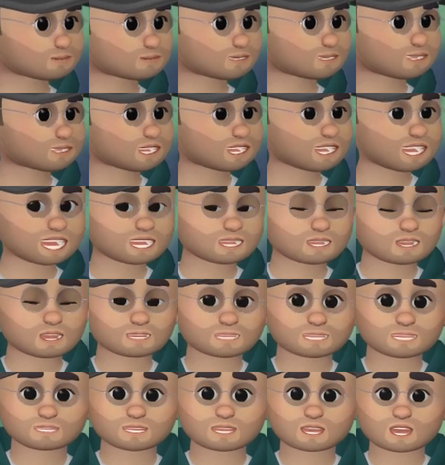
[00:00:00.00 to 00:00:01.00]
wanting to have a
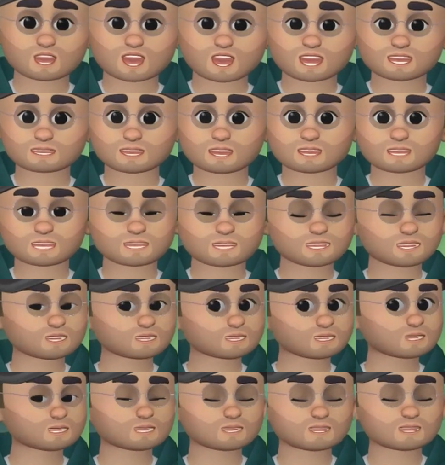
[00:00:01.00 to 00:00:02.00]
bit of a laugh, which
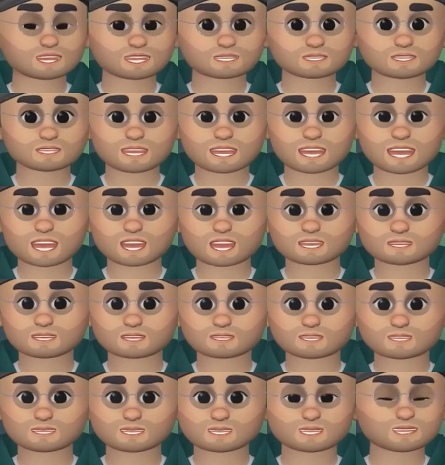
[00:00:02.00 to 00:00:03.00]
already we have,
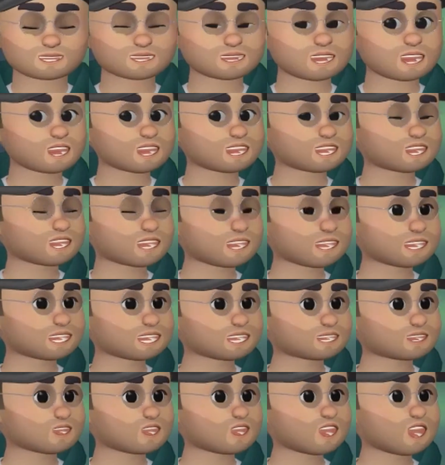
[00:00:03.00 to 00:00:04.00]
not
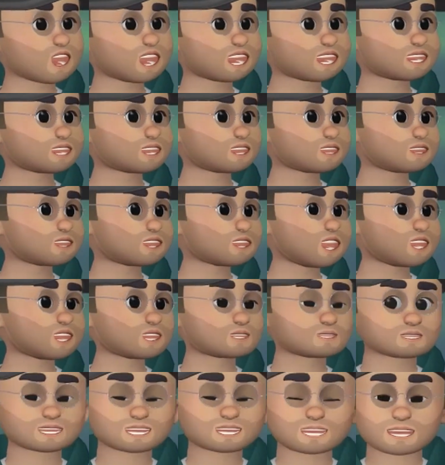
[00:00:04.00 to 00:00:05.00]
necessarily related to
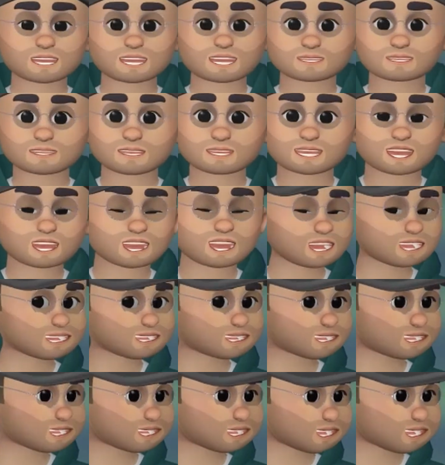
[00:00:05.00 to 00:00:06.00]
SBG, but
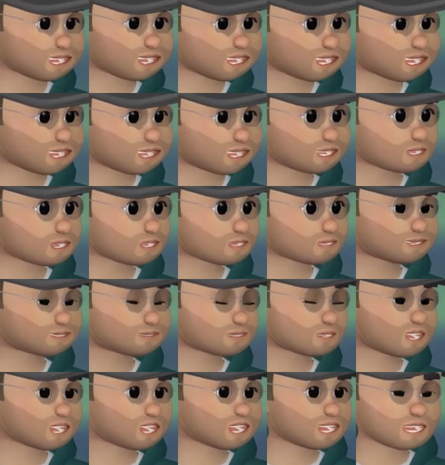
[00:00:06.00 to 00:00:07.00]

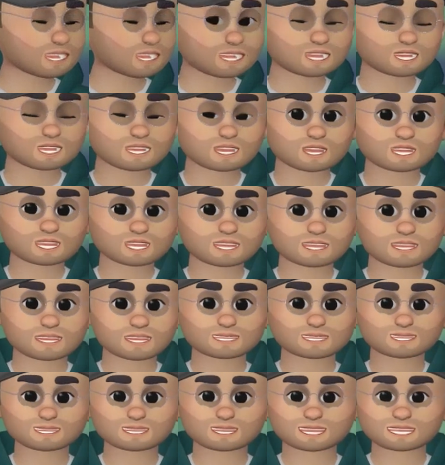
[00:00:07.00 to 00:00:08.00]
we've been giggling
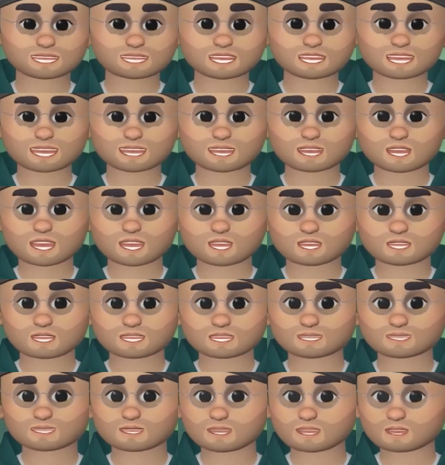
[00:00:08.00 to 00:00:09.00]
like
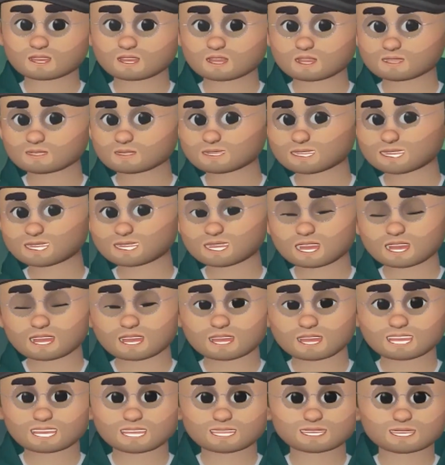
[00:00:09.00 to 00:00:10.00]
teenage girls for the
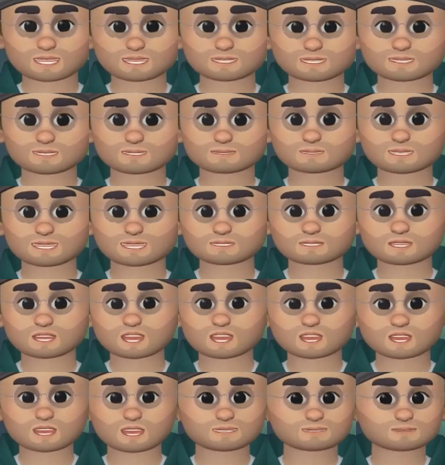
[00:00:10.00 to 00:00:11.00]
past 20
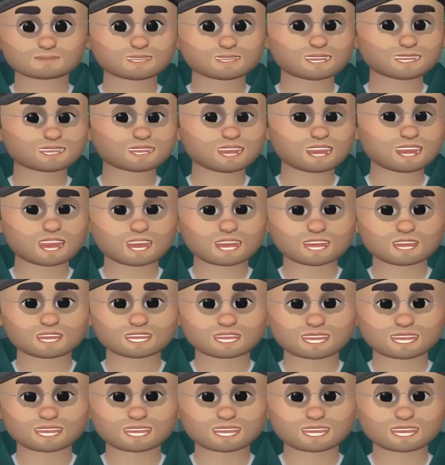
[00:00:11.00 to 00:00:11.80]
minutes plus now,